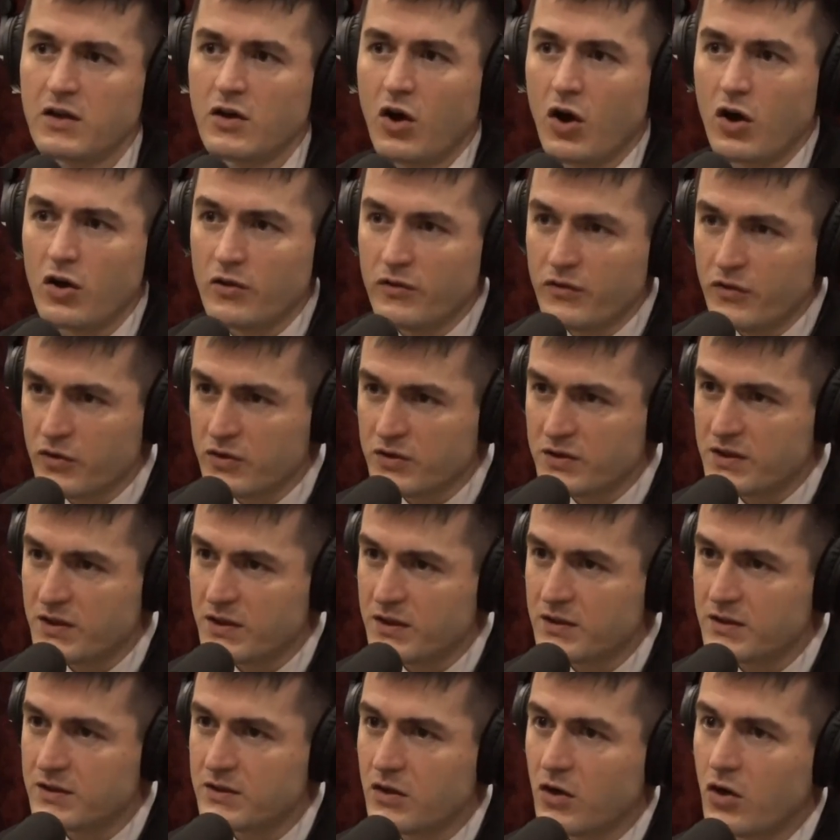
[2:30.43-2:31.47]
All of those
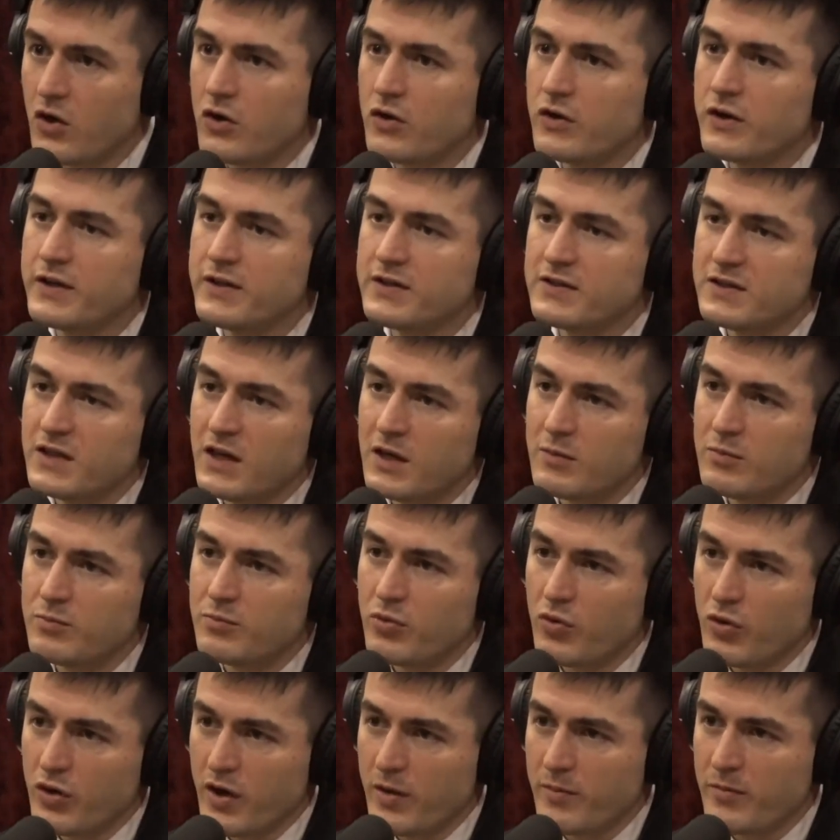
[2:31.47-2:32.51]
things are inside
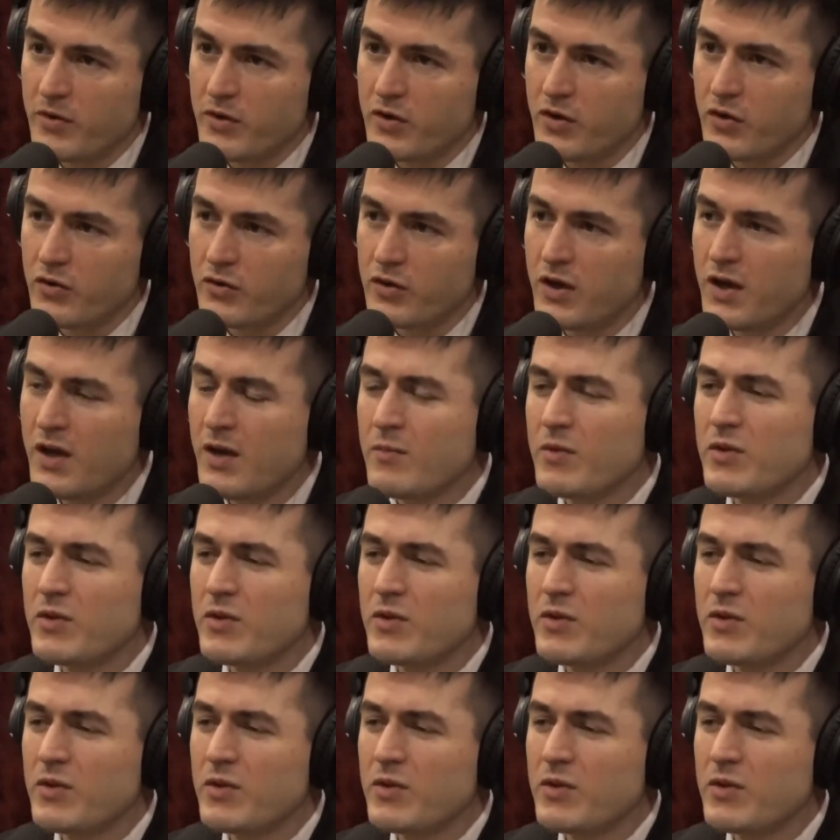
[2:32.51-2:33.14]
programming code.